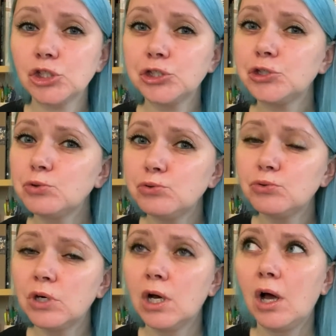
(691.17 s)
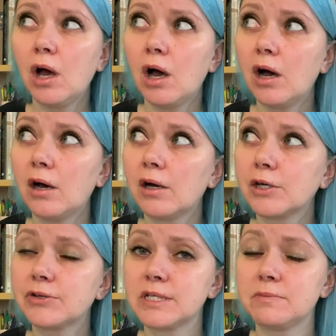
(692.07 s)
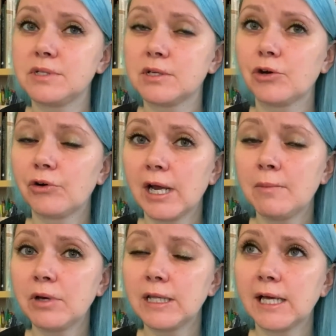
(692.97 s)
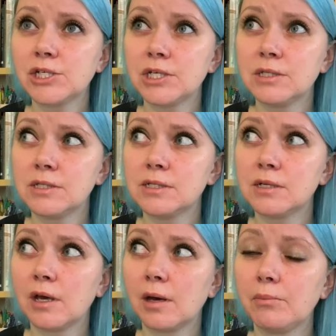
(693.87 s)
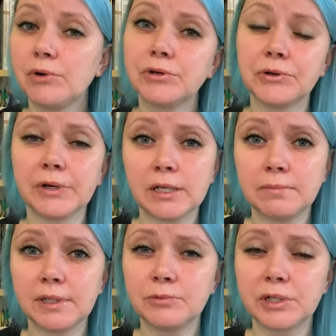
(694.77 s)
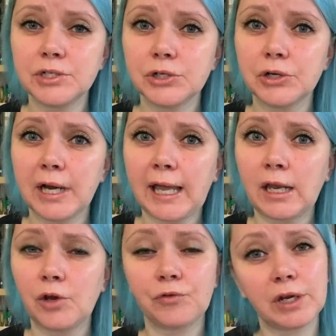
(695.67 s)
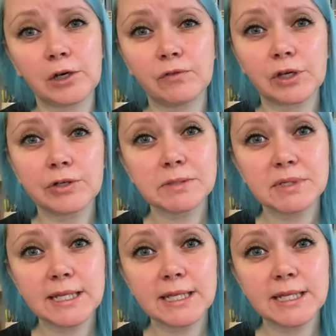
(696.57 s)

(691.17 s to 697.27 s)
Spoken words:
2 Christmas crime collections, Murder in Midwinter and Afraid of the Christmas